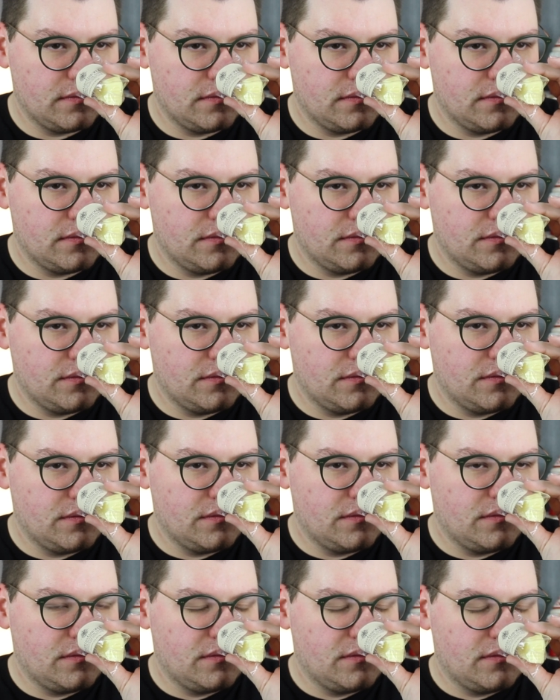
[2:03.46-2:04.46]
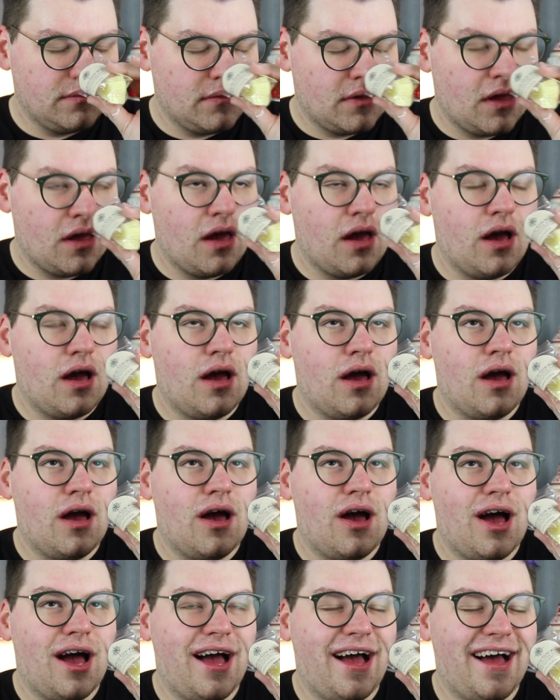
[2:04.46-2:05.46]

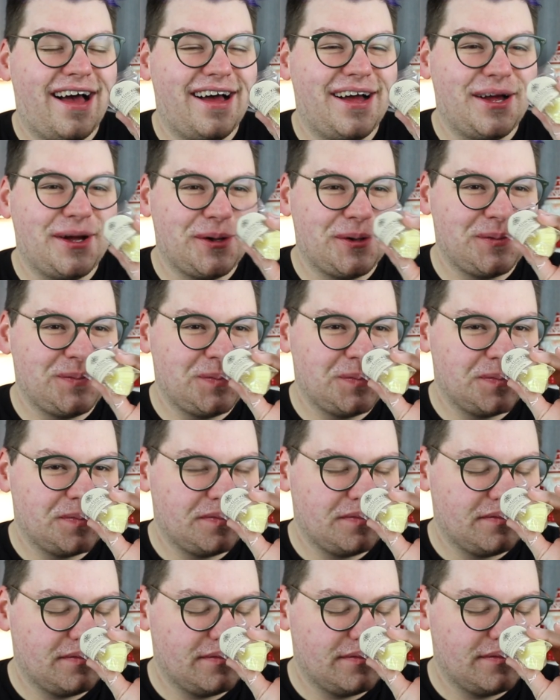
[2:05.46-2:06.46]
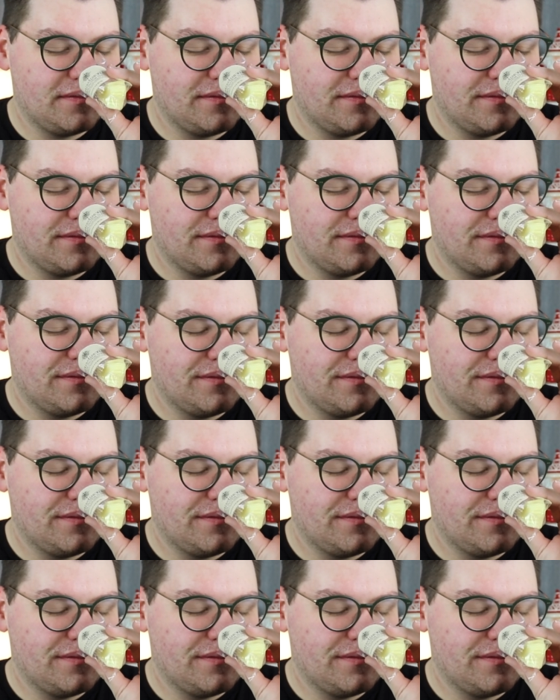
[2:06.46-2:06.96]
[no speech]